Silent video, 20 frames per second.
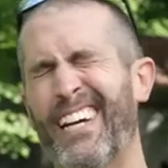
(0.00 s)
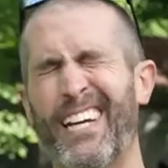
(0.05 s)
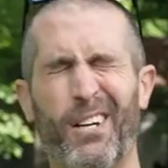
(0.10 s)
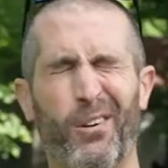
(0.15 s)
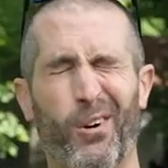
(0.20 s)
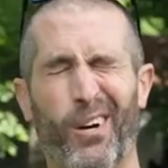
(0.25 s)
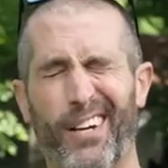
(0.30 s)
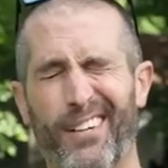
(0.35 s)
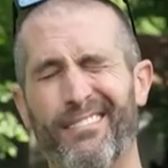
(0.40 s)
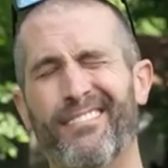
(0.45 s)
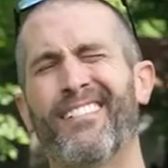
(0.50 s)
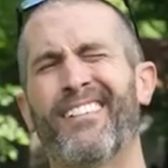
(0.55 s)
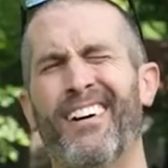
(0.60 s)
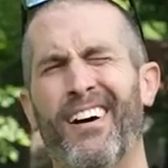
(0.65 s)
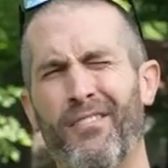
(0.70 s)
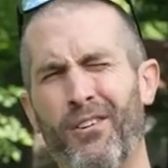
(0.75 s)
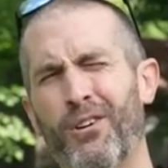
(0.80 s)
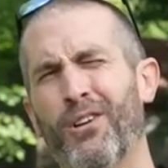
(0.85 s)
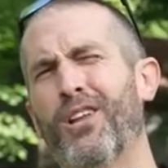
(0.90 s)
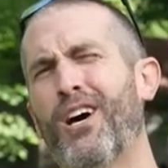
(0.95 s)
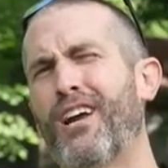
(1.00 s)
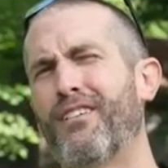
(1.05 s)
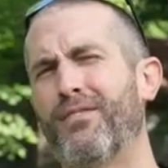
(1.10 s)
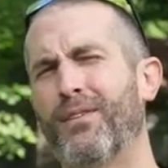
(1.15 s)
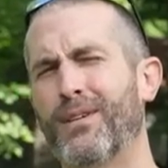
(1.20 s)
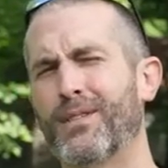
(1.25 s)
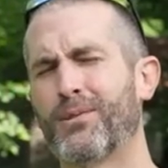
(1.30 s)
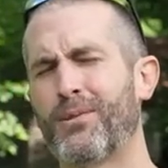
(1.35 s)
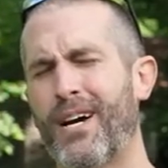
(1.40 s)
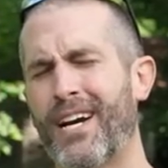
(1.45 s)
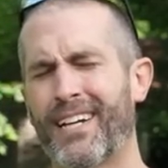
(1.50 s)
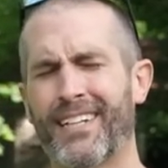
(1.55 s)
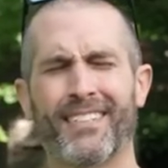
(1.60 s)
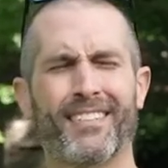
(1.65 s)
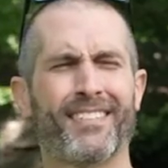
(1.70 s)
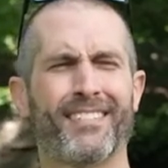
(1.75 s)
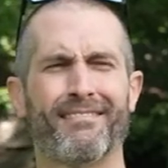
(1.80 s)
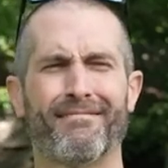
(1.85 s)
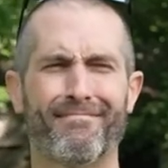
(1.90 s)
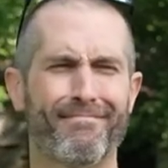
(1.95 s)
Anyway, I've owned a lot of
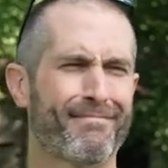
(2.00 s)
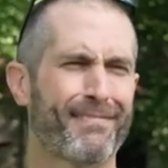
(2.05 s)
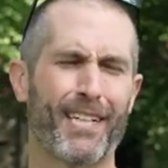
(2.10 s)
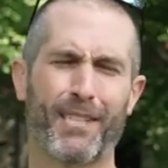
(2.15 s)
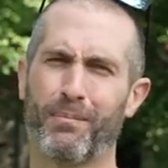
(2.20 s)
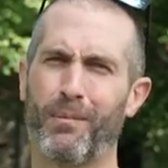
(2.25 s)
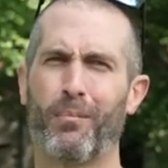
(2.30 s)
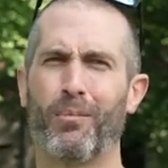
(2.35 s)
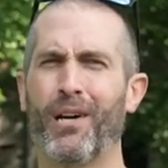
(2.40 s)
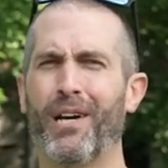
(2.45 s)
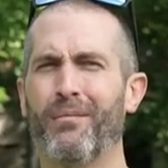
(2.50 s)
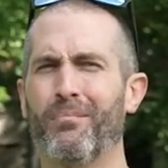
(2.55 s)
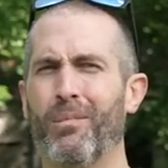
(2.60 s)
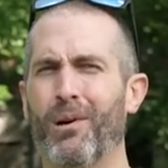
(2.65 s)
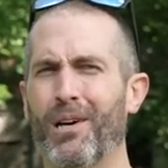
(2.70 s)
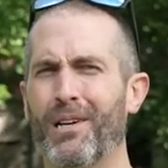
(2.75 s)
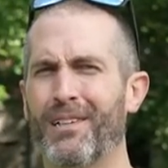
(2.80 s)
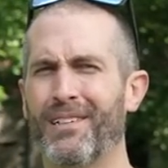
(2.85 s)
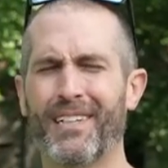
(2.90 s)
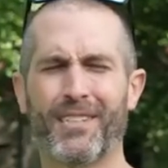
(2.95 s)
Volkswagens, that's my bread and butter.